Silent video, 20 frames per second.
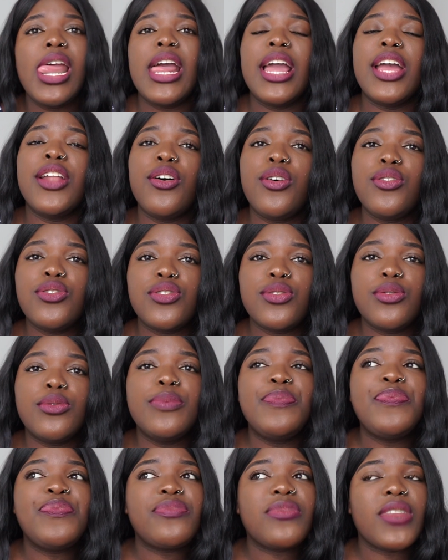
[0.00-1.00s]
And
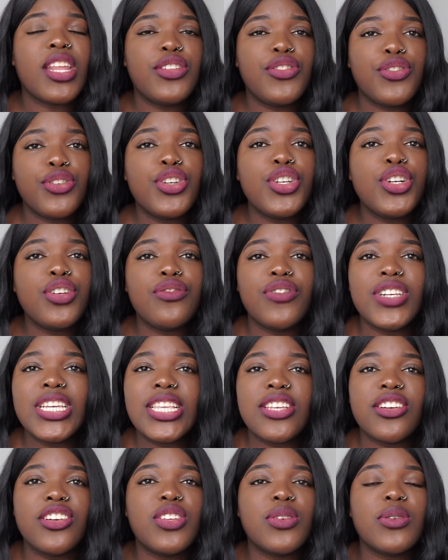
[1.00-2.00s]
also do your
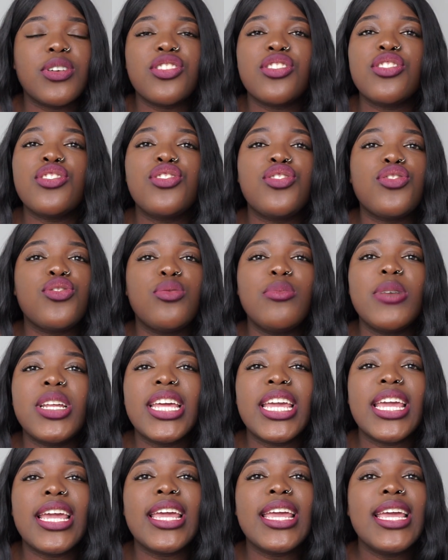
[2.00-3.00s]
research because there's so
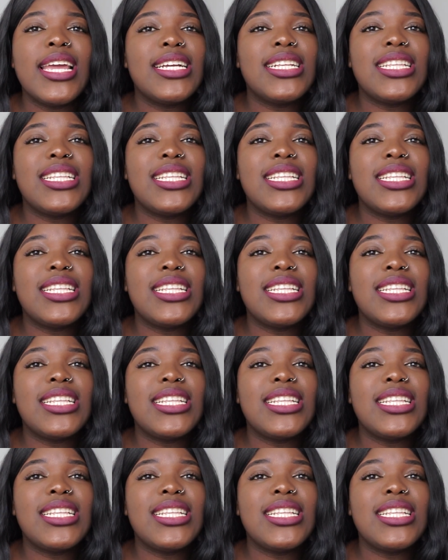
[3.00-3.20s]
many